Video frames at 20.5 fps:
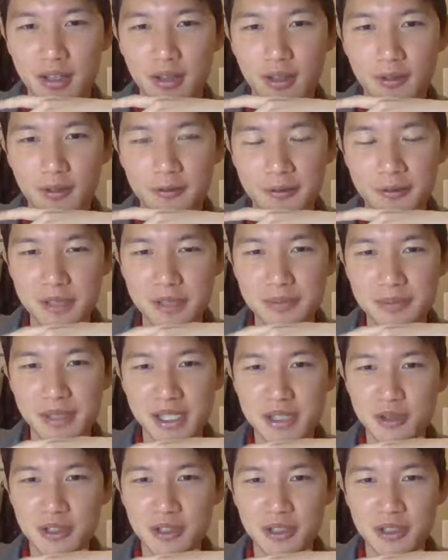the first
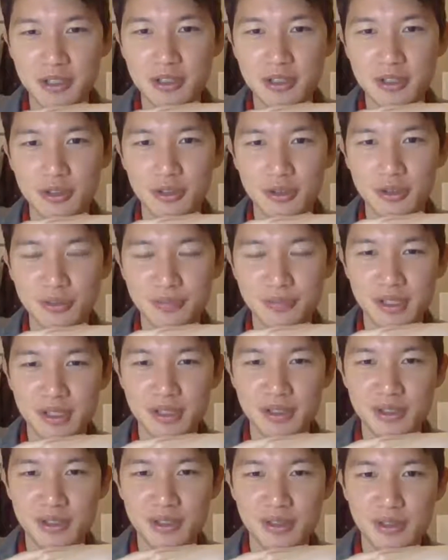place you turn to
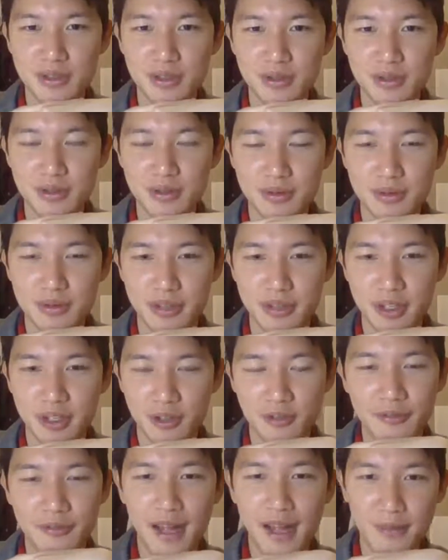is like
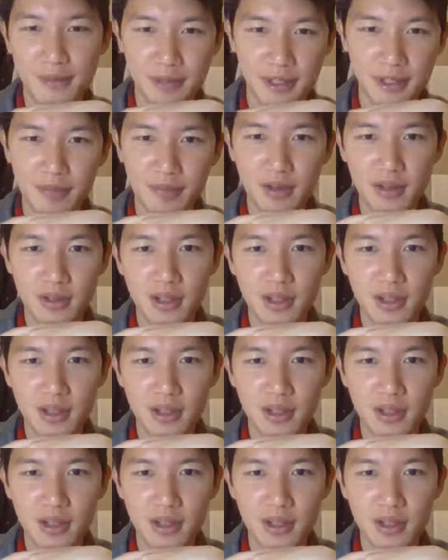your family,